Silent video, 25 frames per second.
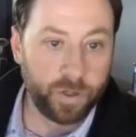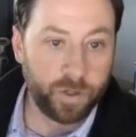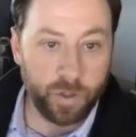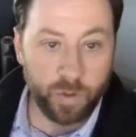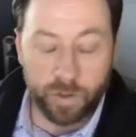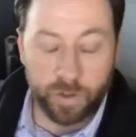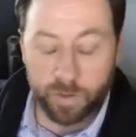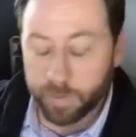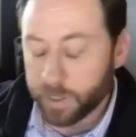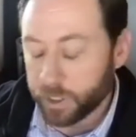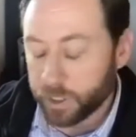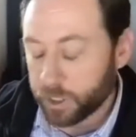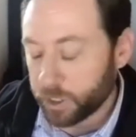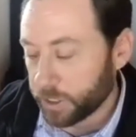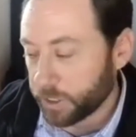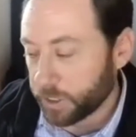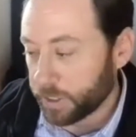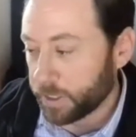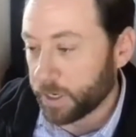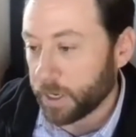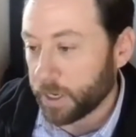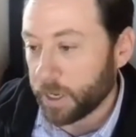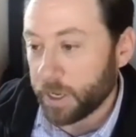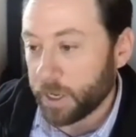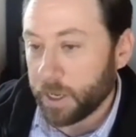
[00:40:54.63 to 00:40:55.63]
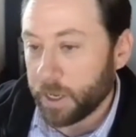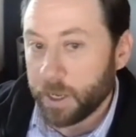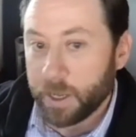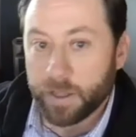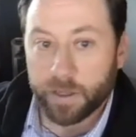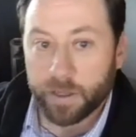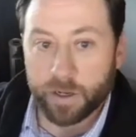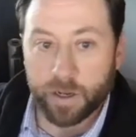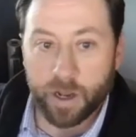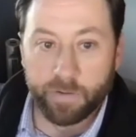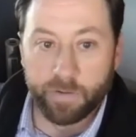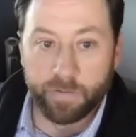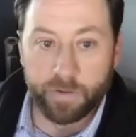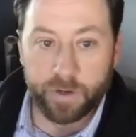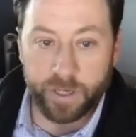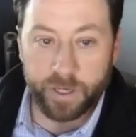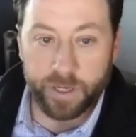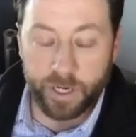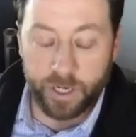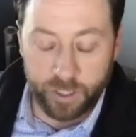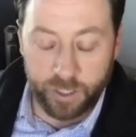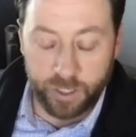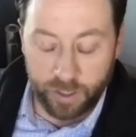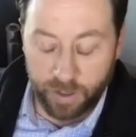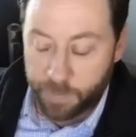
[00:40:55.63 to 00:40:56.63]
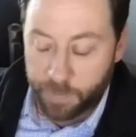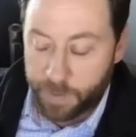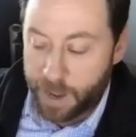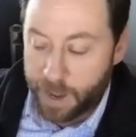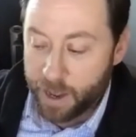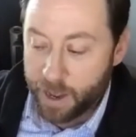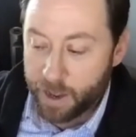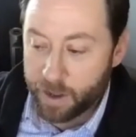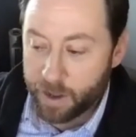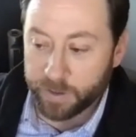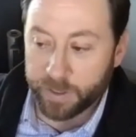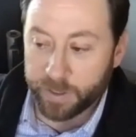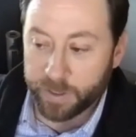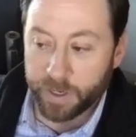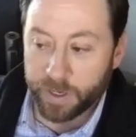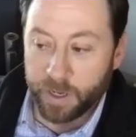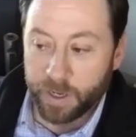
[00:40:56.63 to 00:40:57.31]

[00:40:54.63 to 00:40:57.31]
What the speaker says: You had mentioned the conversation about